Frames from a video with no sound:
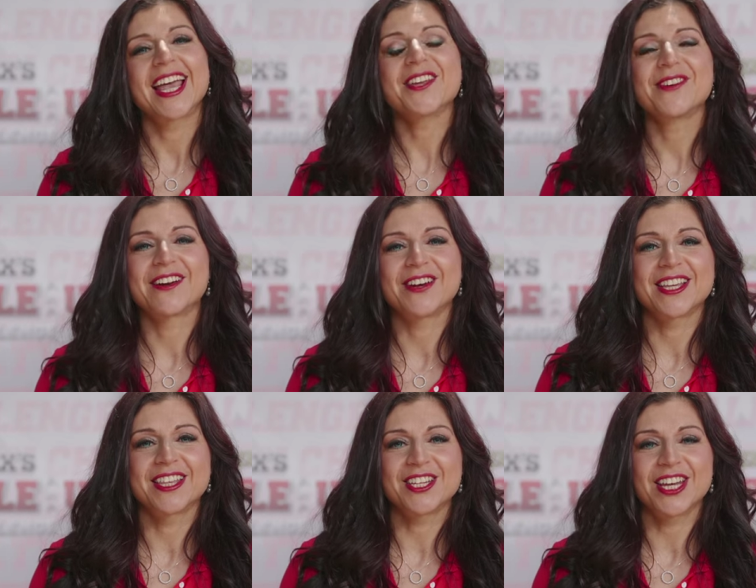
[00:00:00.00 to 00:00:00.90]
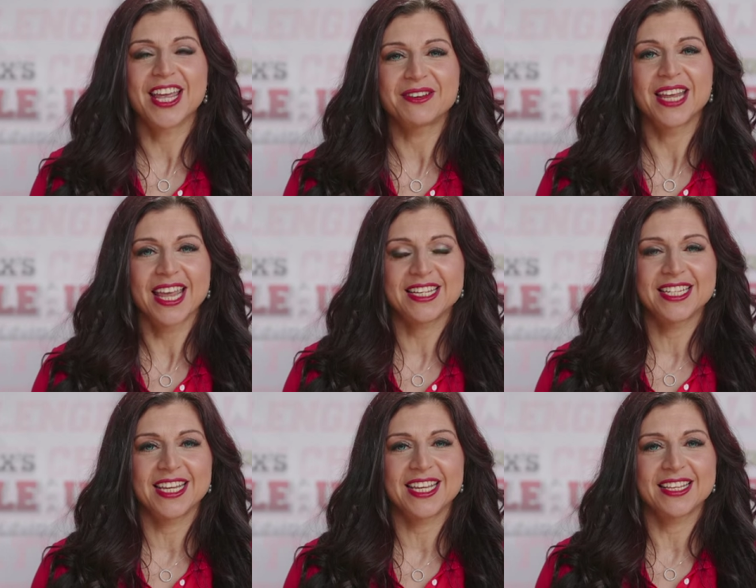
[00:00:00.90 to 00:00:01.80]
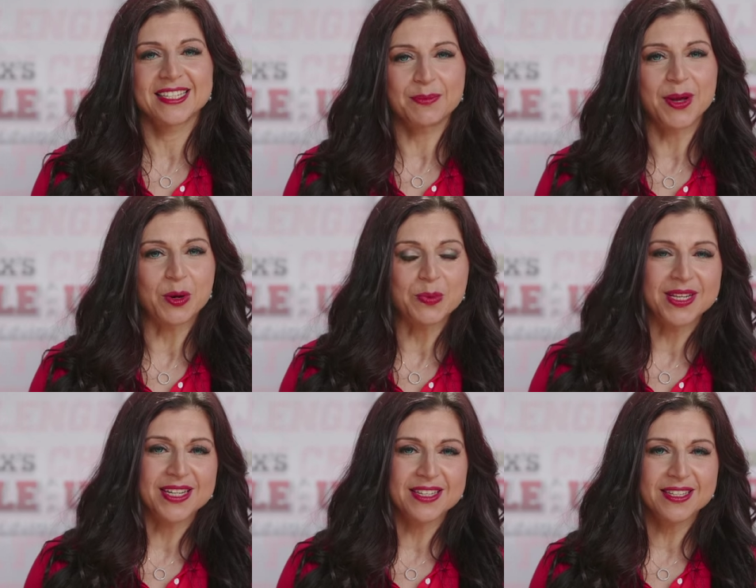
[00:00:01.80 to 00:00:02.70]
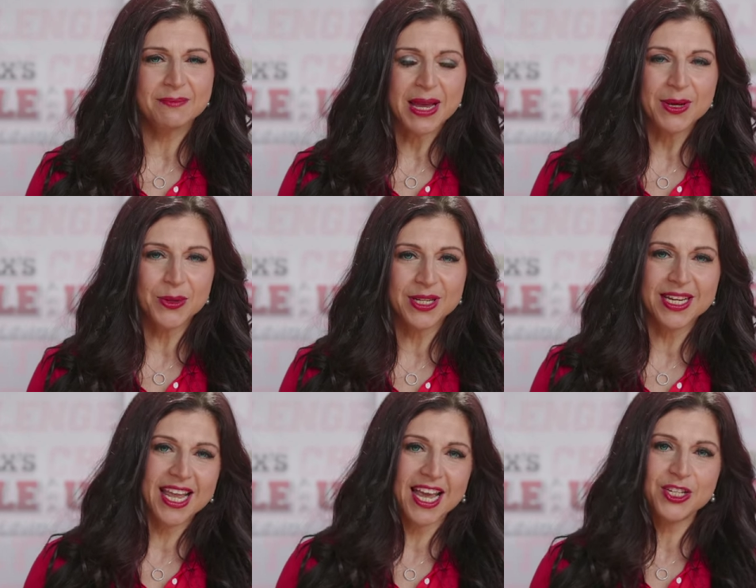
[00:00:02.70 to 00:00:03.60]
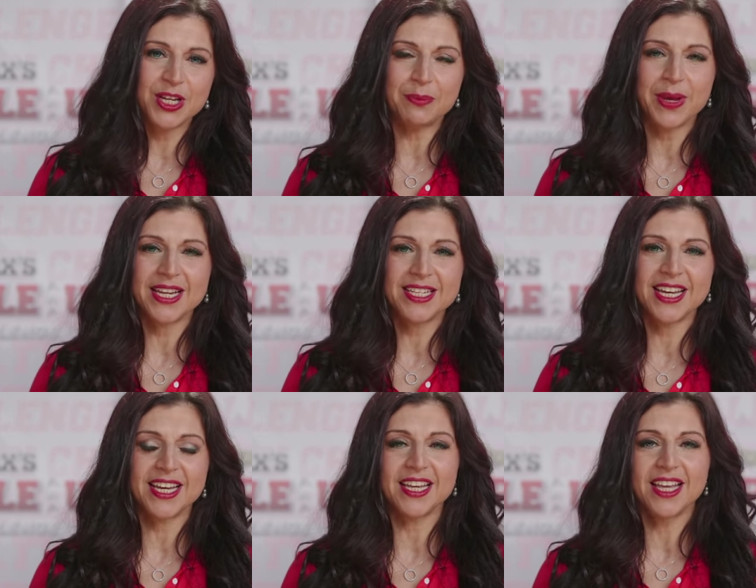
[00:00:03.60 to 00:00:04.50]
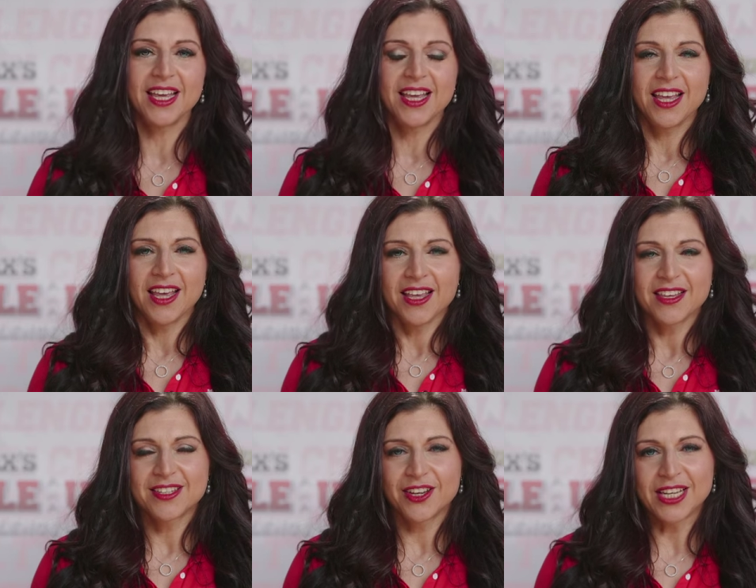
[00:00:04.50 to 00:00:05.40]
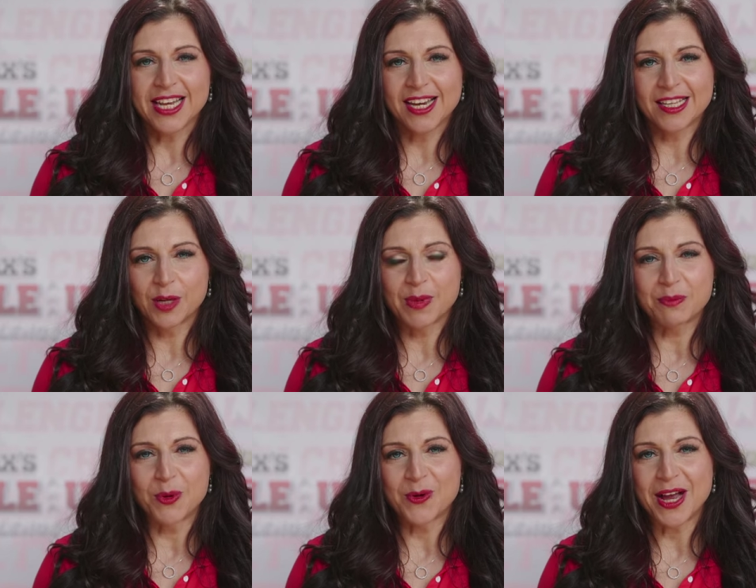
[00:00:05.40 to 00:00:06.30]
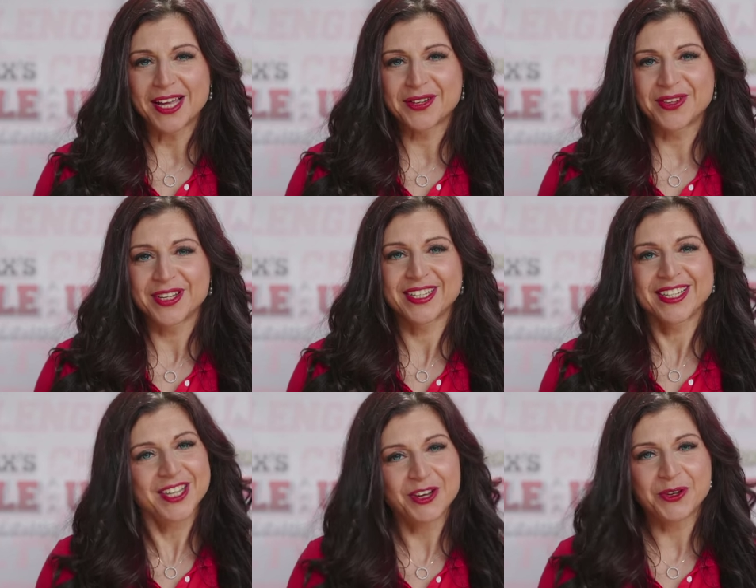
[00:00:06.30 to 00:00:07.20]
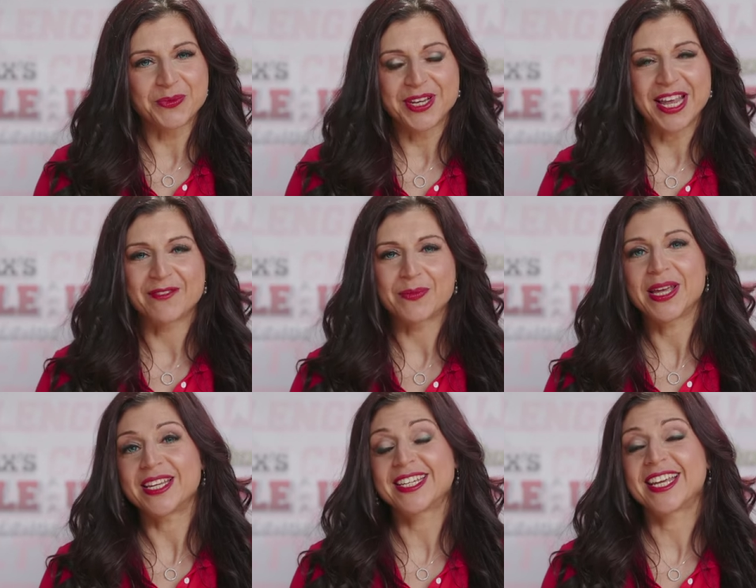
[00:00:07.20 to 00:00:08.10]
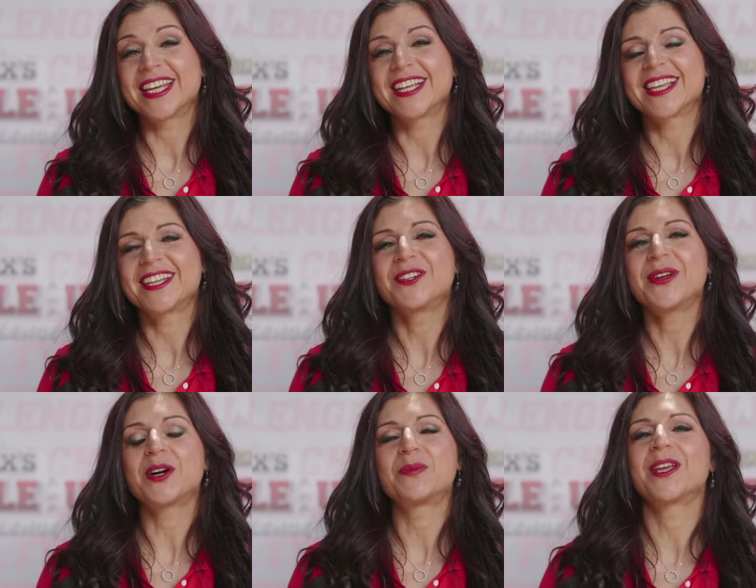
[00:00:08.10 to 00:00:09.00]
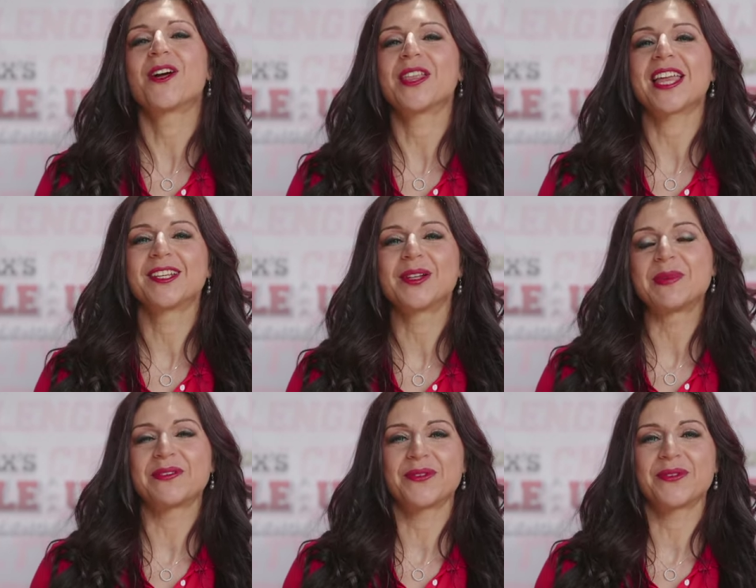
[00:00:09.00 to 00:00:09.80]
other area that you can get some help in is maybe look at engaging a PT. You certainly get a little bit more out of your session when you have a PT, because they do help you go that little bit